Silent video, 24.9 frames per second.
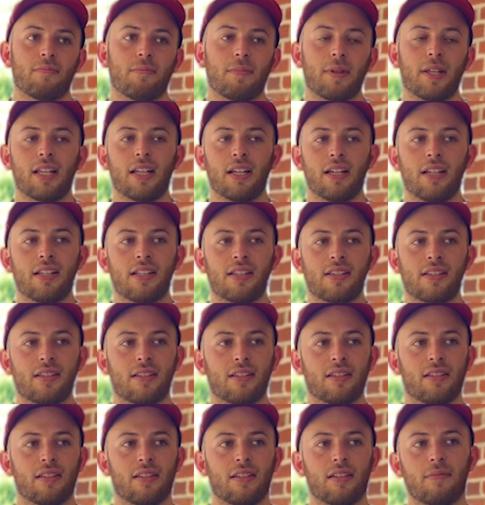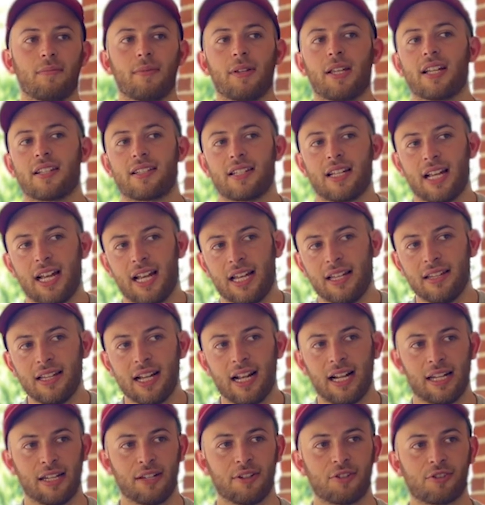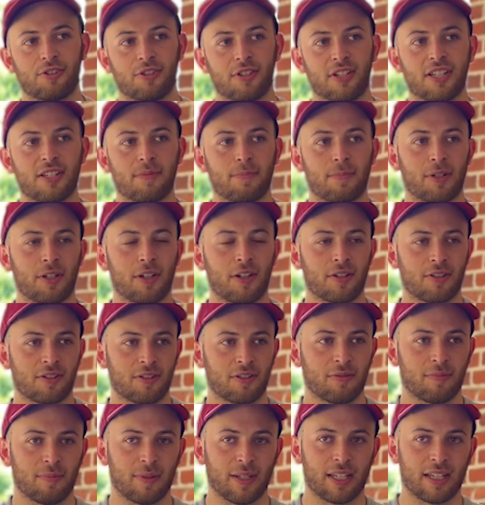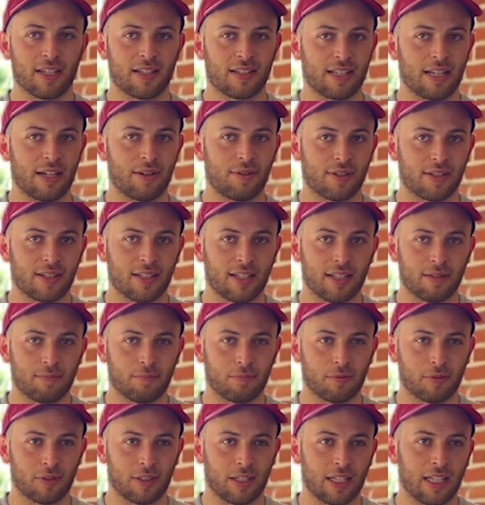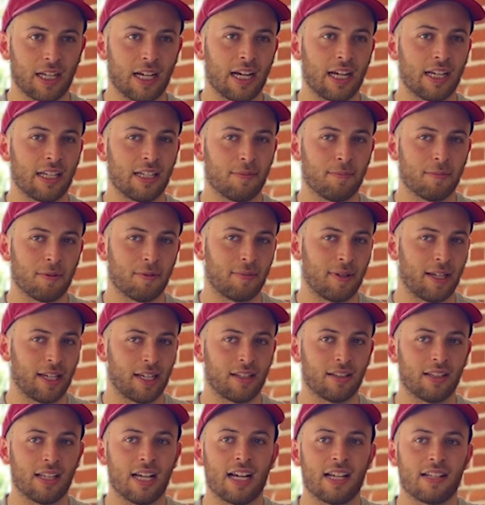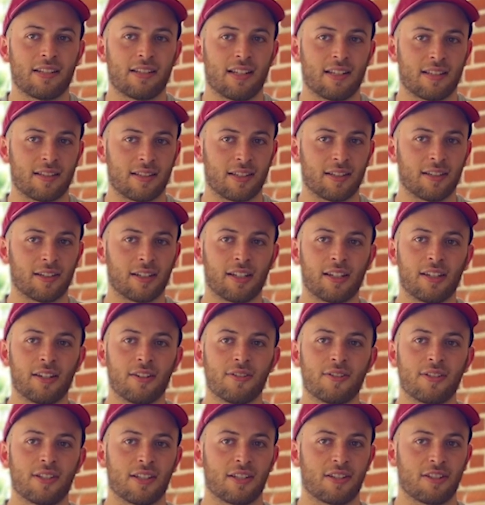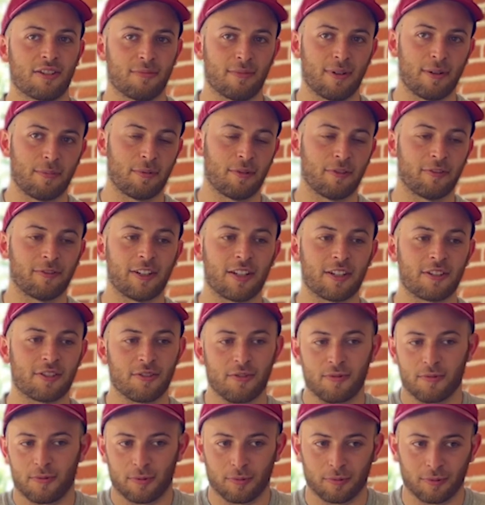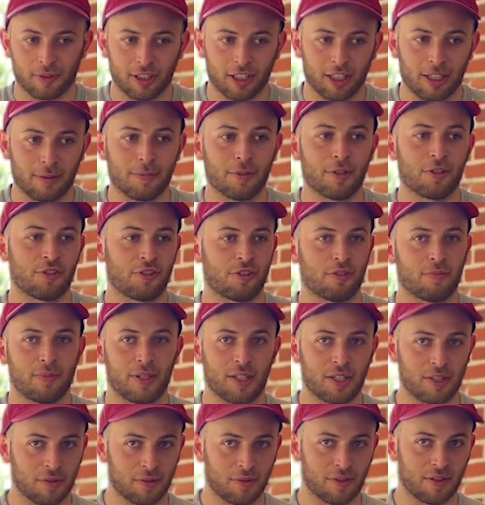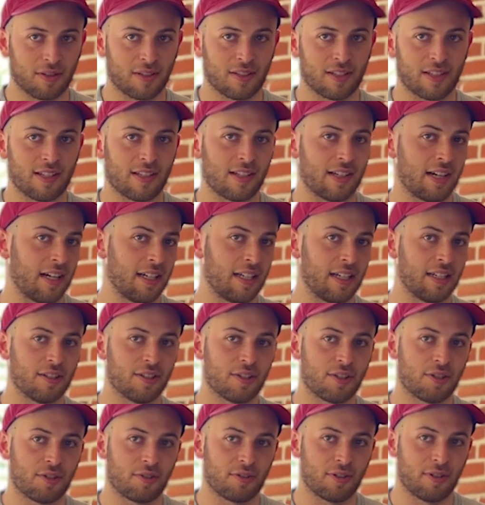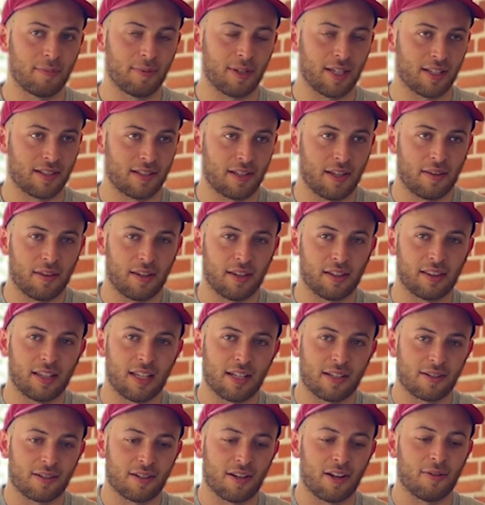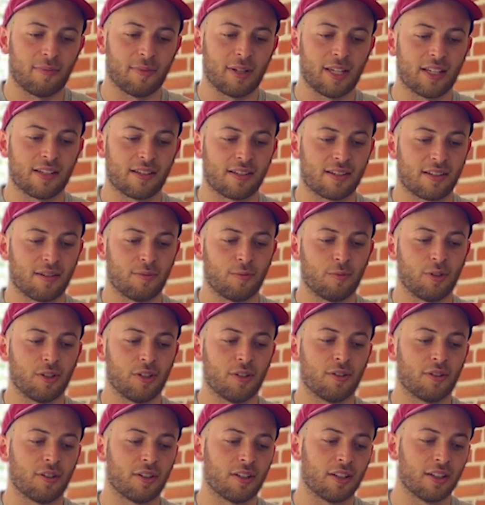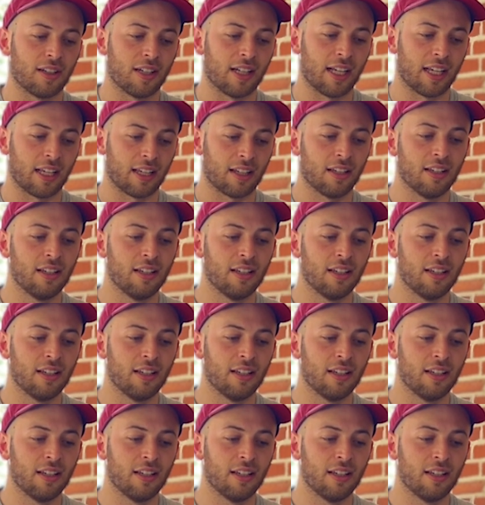Because I had that interest, but also because I was like pretty high up in my class at Syracuse, and so my professors were really pushing me towards design industry because I think they saw me as someone who could like